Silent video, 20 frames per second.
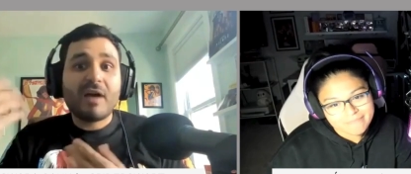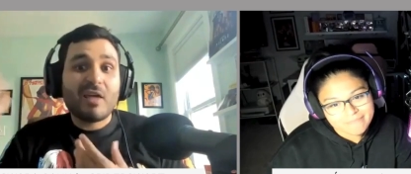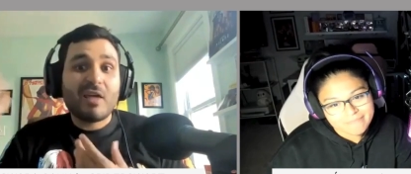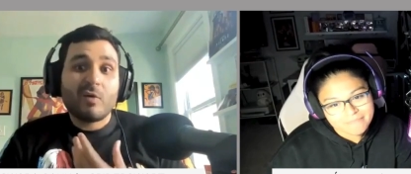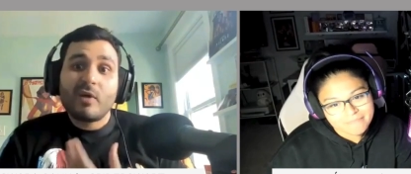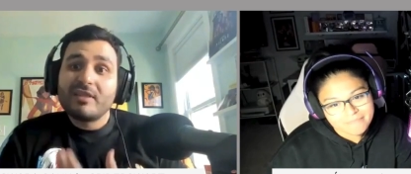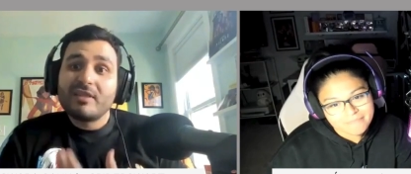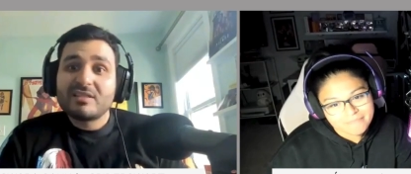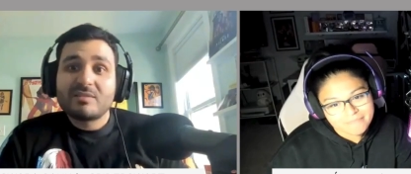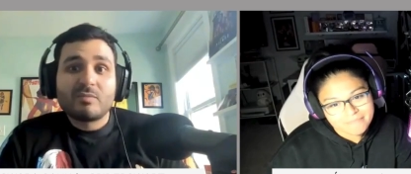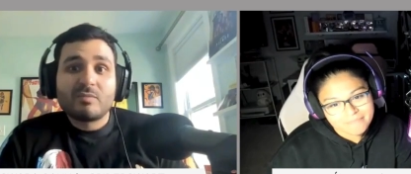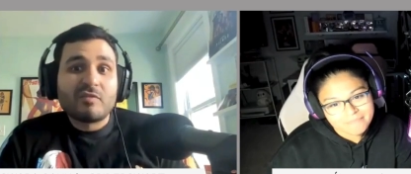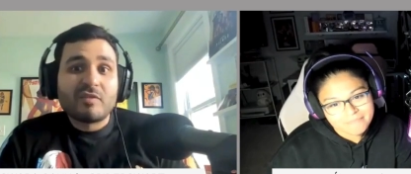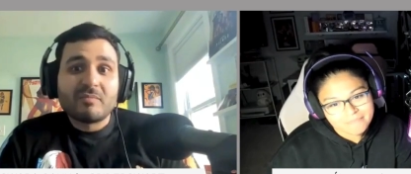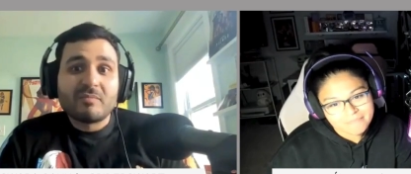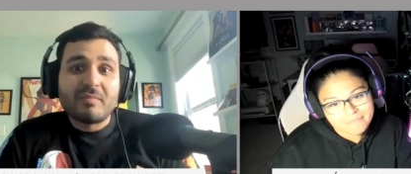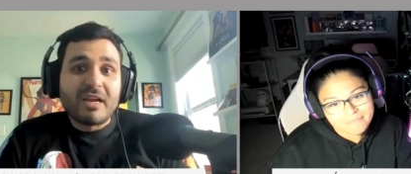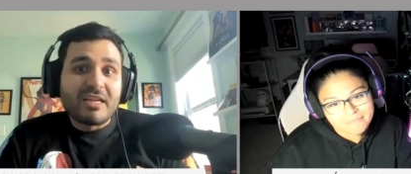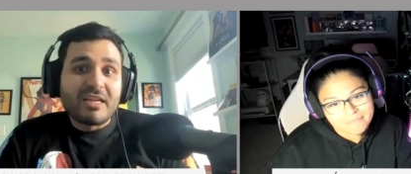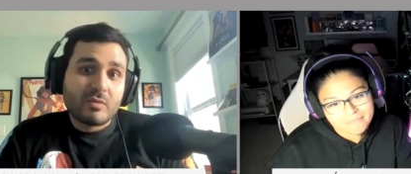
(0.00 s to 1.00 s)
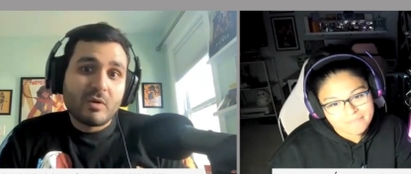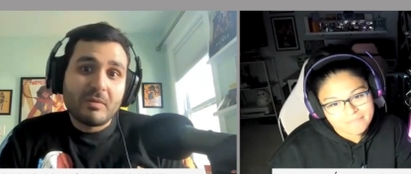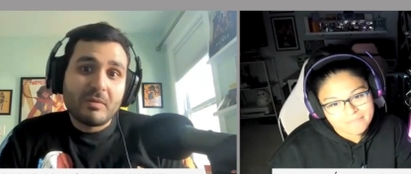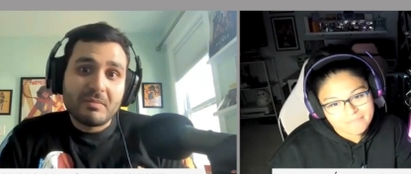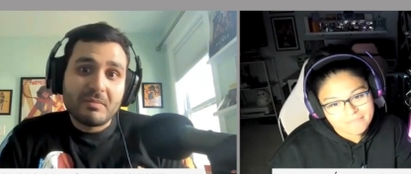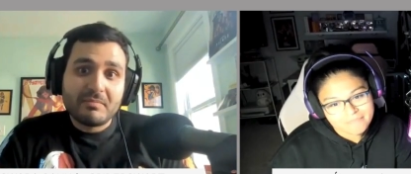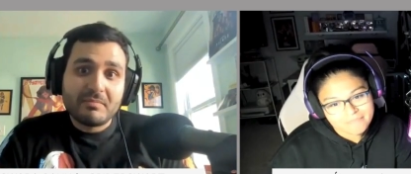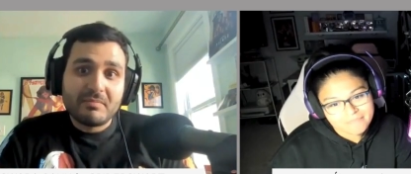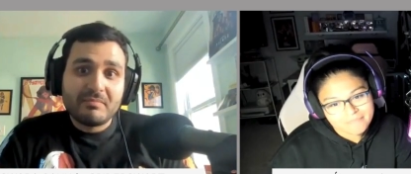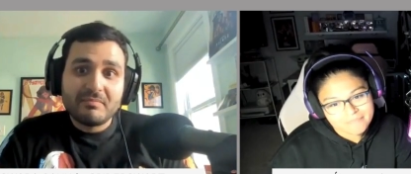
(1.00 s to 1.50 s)
Speaker 1: By the way, this movie might as well have
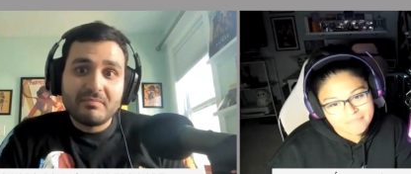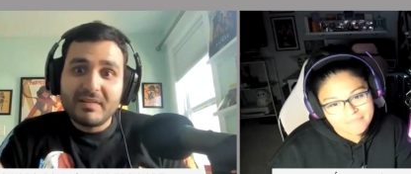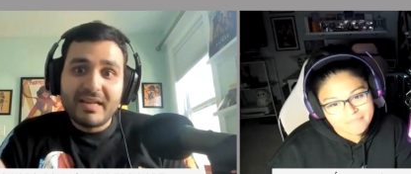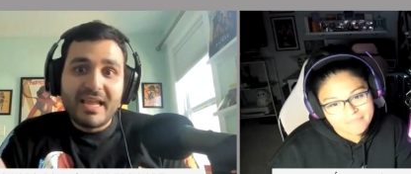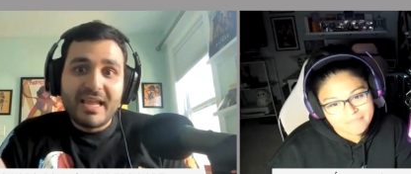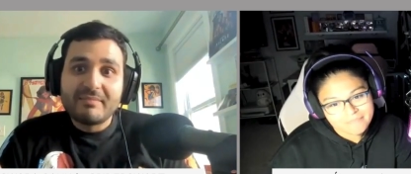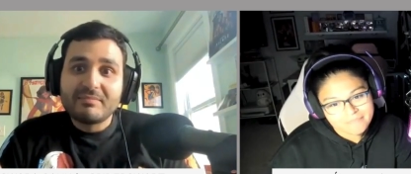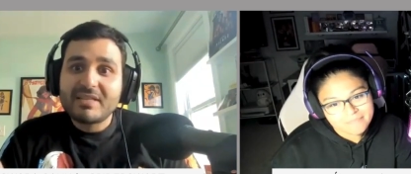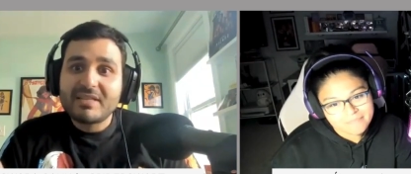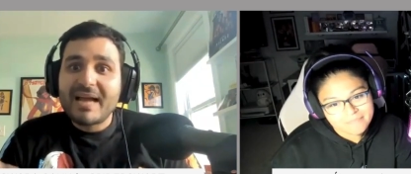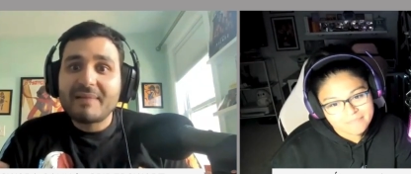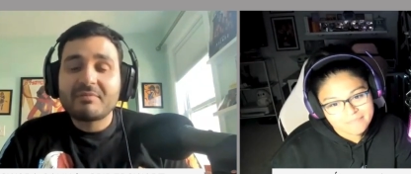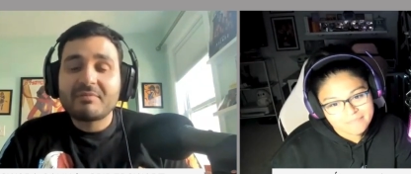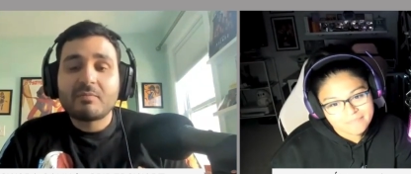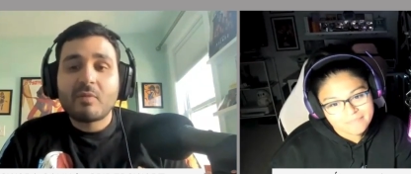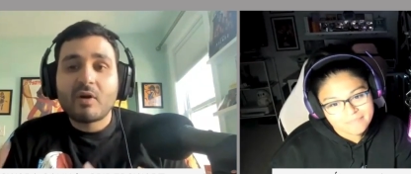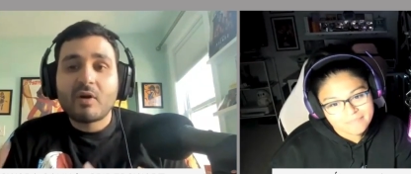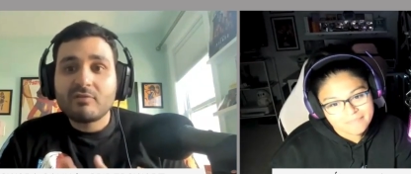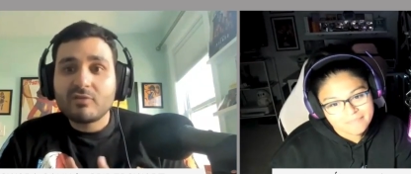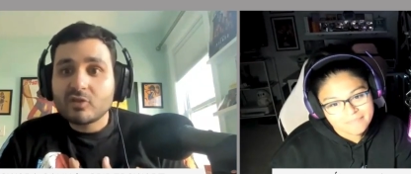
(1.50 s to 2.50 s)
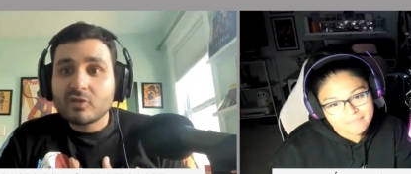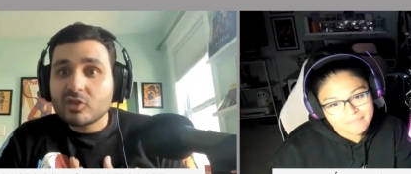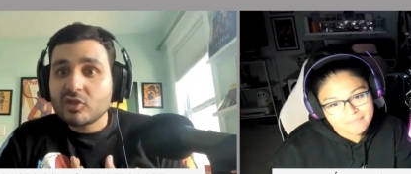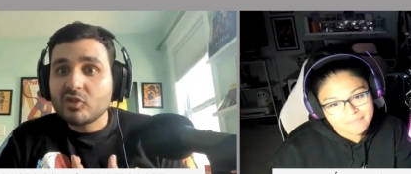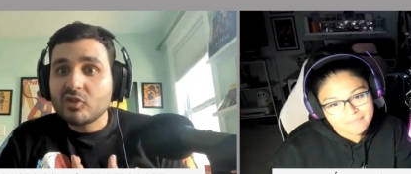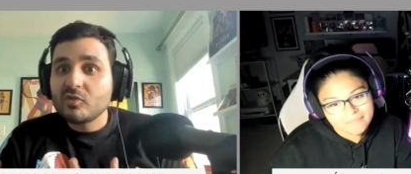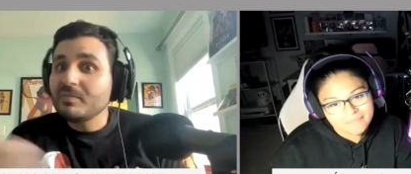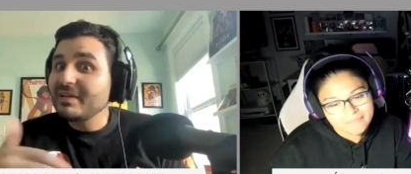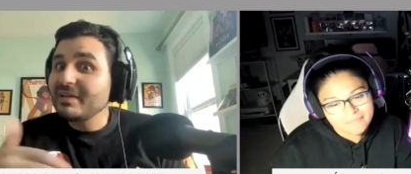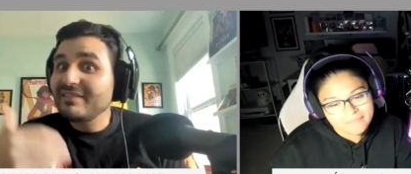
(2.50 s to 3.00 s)
been named Captain Marvel
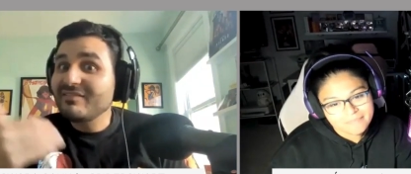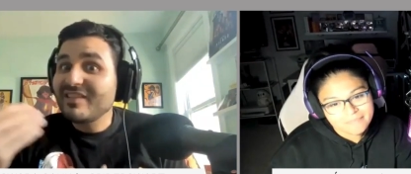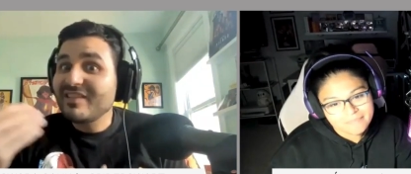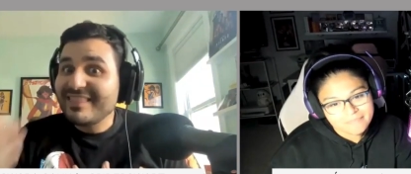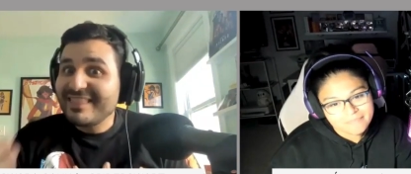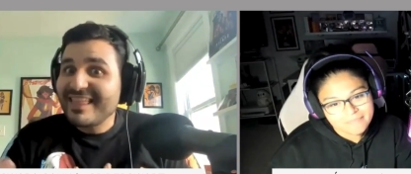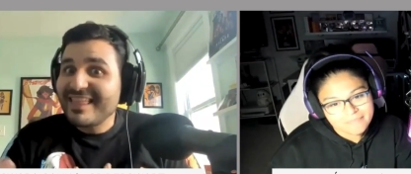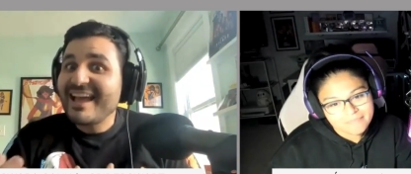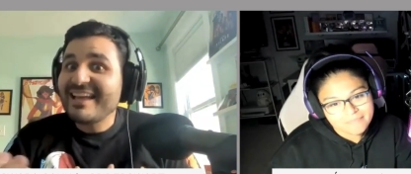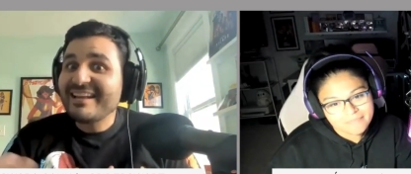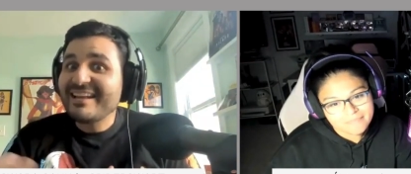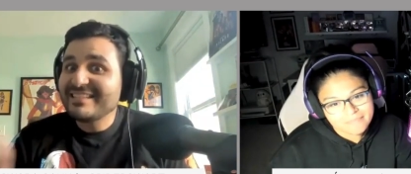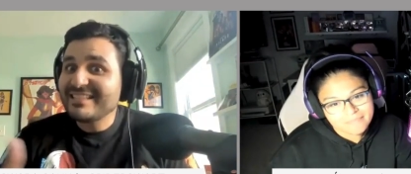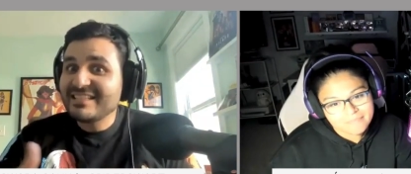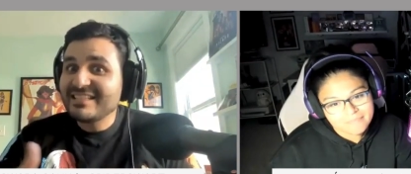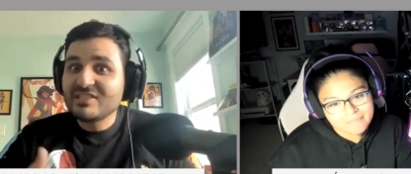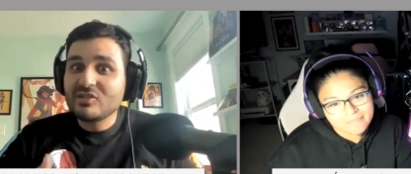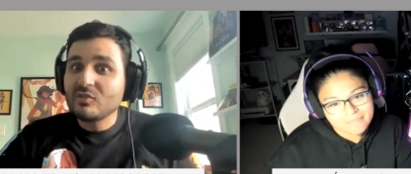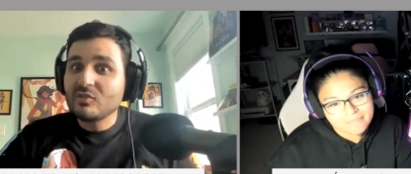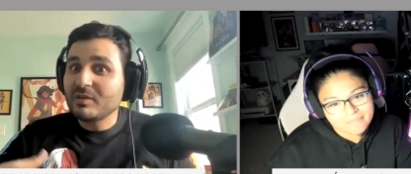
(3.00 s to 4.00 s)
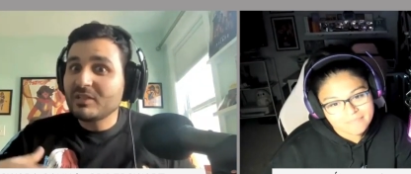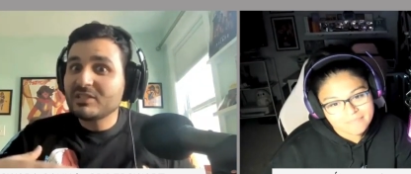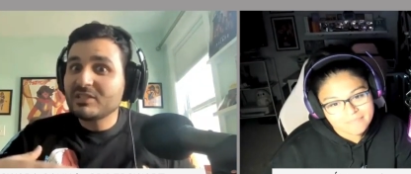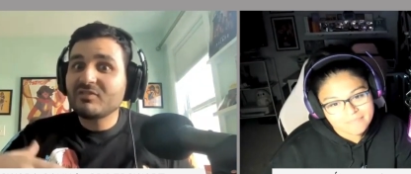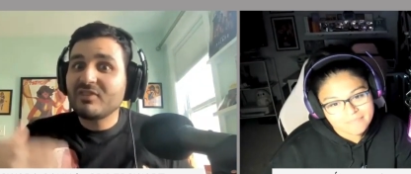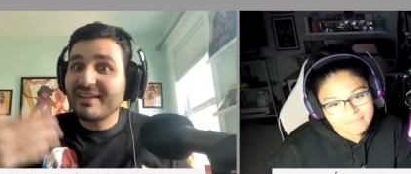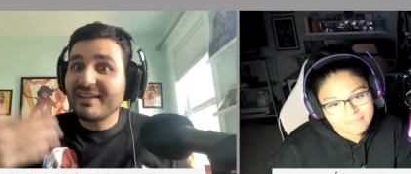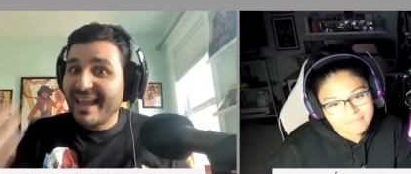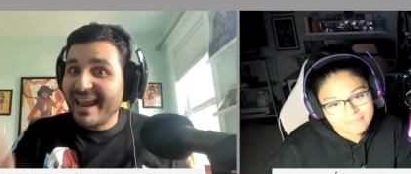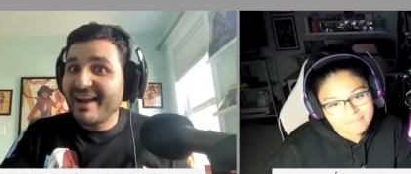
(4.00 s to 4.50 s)
2, but even then it didn't do much
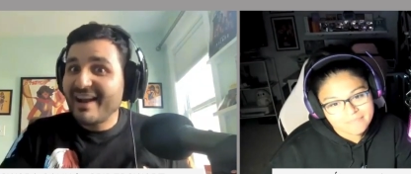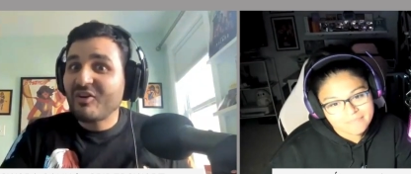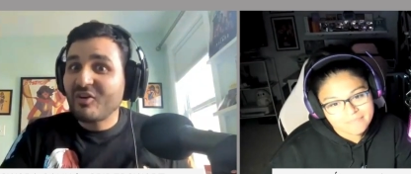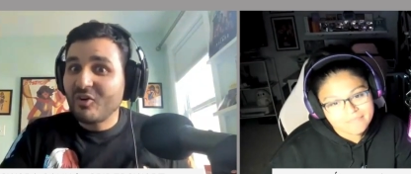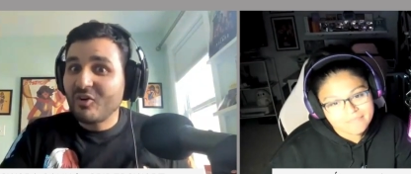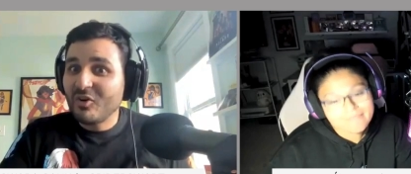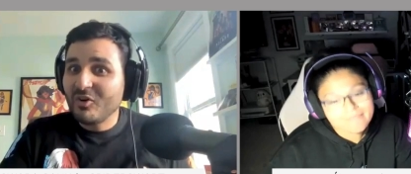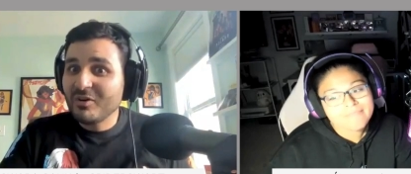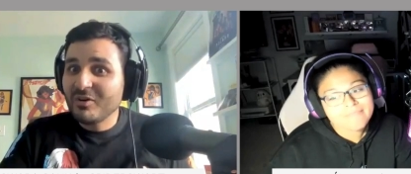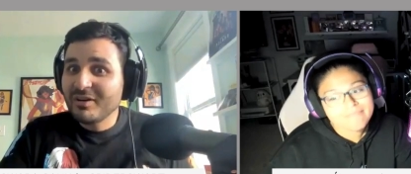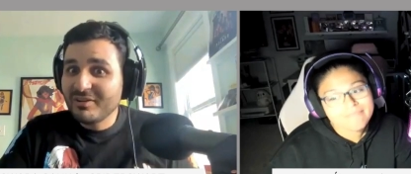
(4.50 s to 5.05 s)
for Carol,